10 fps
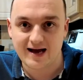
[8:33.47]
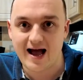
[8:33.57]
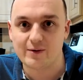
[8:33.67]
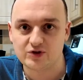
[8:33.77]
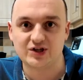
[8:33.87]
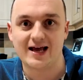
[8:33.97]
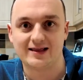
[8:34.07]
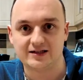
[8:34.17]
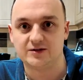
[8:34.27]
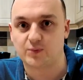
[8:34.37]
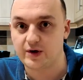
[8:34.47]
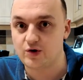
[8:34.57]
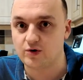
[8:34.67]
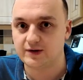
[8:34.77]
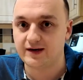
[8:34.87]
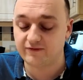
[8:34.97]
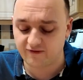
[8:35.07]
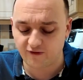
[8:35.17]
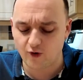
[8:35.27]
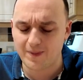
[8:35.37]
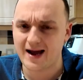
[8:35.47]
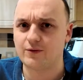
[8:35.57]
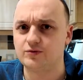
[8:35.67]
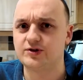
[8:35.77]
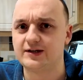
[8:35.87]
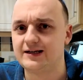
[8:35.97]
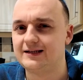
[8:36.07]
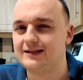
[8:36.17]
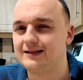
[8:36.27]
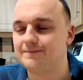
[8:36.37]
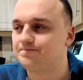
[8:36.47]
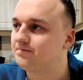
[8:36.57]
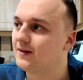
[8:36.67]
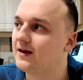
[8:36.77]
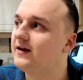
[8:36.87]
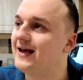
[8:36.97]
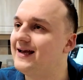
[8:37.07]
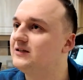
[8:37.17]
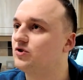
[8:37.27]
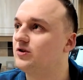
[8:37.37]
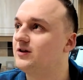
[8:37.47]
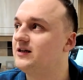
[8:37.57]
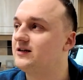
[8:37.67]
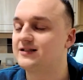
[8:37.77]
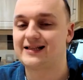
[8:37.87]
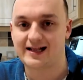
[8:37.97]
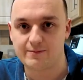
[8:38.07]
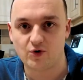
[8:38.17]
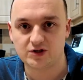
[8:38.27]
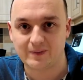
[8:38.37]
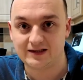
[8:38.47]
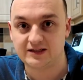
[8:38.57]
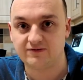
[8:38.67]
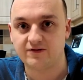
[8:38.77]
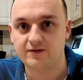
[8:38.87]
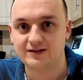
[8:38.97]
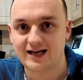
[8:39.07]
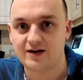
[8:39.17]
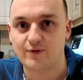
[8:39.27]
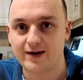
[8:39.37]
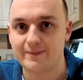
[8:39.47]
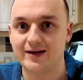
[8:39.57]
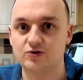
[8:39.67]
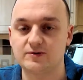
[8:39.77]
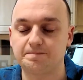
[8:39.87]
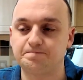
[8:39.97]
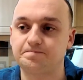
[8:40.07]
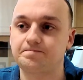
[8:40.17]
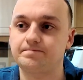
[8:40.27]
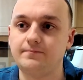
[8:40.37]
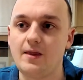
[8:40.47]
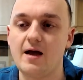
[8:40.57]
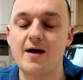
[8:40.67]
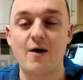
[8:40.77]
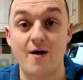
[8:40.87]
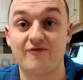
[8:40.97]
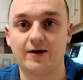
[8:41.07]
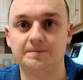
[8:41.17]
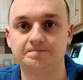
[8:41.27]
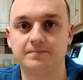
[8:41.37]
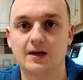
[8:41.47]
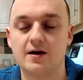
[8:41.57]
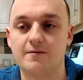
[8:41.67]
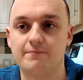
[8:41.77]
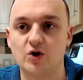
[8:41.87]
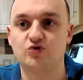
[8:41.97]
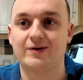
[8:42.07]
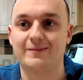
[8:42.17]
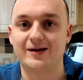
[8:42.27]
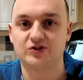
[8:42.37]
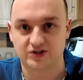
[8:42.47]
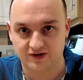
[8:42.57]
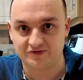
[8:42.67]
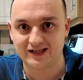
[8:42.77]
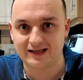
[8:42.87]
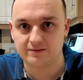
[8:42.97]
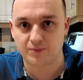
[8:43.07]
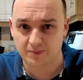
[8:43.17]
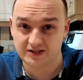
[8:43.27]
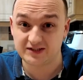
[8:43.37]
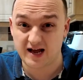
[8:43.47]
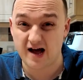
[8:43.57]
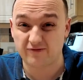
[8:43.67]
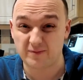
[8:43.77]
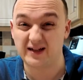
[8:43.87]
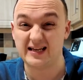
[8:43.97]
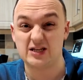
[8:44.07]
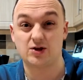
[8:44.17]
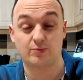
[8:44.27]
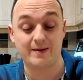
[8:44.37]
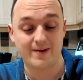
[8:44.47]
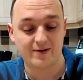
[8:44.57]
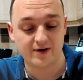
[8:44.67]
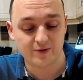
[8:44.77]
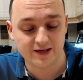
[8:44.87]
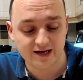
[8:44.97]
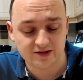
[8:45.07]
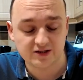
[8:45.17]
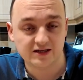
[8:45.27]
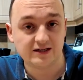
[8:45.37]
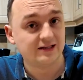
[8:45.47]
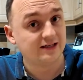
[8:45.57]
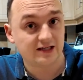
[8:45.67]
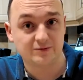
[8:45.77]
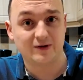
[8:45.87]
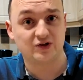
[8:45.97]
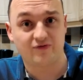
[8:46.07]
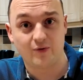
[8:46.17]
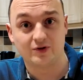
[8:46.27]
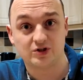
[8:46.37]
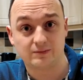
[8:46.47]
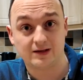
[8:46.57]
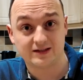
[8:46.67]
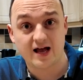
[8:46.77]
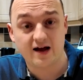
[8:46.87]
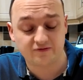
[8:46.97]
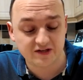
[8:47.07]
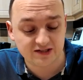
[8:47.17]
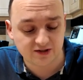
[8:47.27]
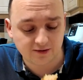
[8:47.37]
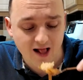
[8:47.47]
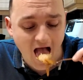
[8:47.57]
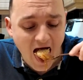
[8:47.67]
I would say this is pretty good. And for £4, it is on the slightly more expensive side of ready meals. However, most ready meals, as you've seen, probably start from at least £3 nowadays, especially if you want something that's half decent.